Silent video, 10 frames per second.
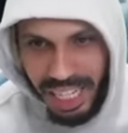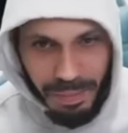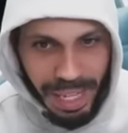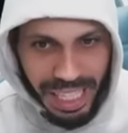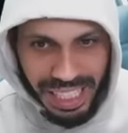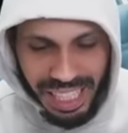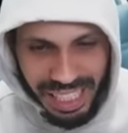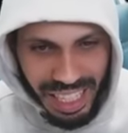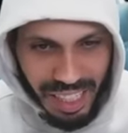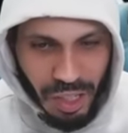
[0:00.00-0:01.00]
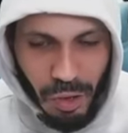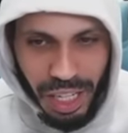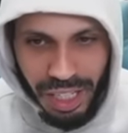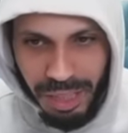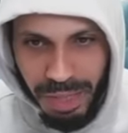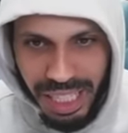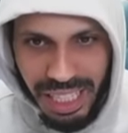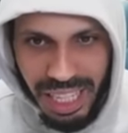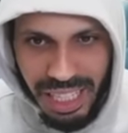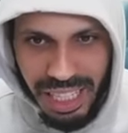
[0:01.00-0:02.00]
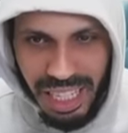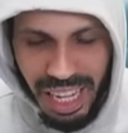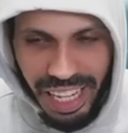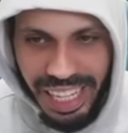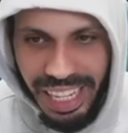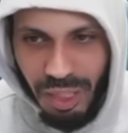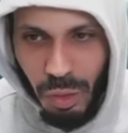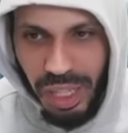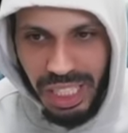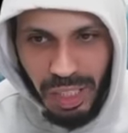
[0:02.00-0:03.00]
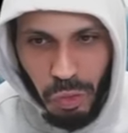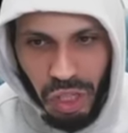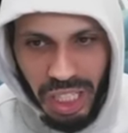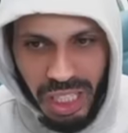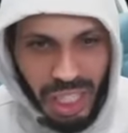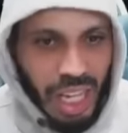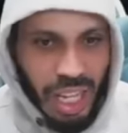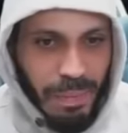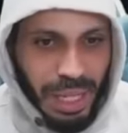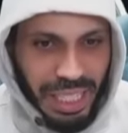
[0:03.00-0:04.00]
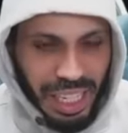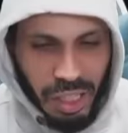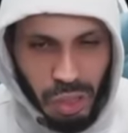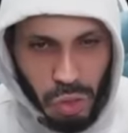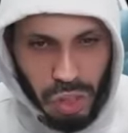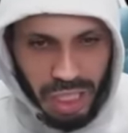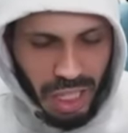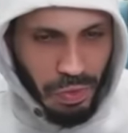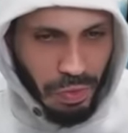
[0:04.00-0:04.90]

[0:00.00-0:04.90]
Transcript: makes sense. And you know what else makes sense? I can't do anything with this. Best I could do is sell for